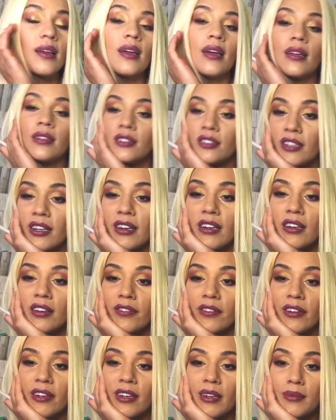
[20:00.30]
It's checking for
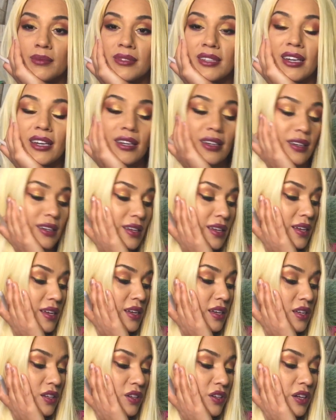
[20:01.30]
an update.
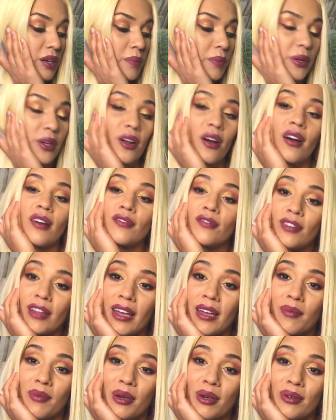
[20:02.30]
You can put it on flight
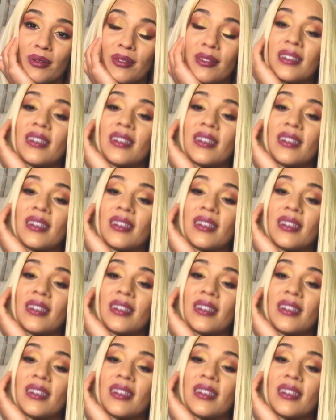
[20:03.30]
mode.